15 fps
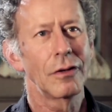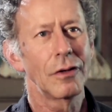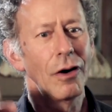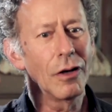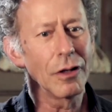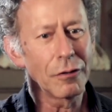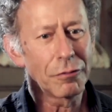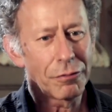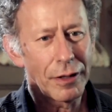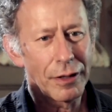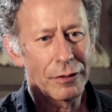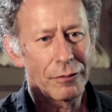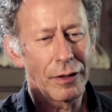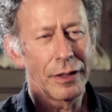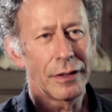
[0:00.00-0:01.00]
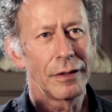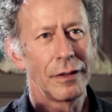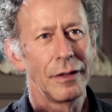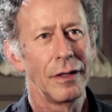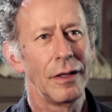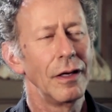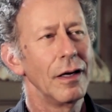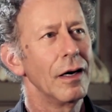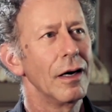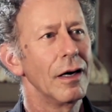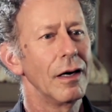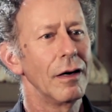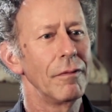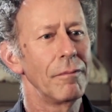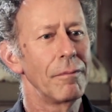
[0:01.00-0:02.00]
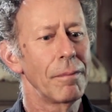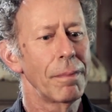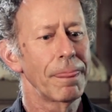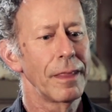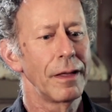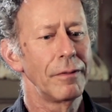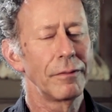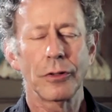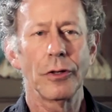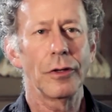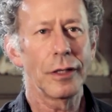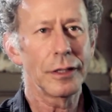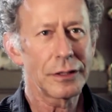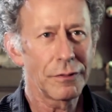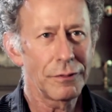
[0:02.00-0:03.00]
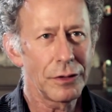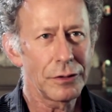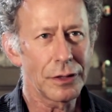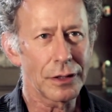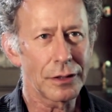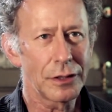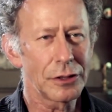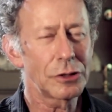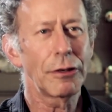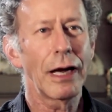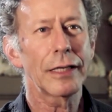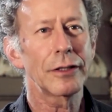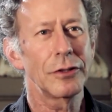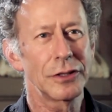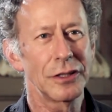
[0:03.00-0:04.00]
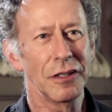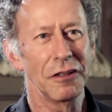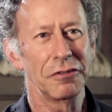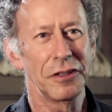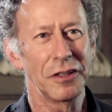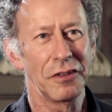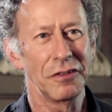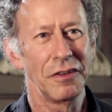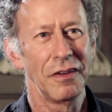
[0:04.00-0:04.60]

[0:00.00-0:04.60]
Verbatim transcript: call a friend, right? Um, turn on some music, distract yourself, you know.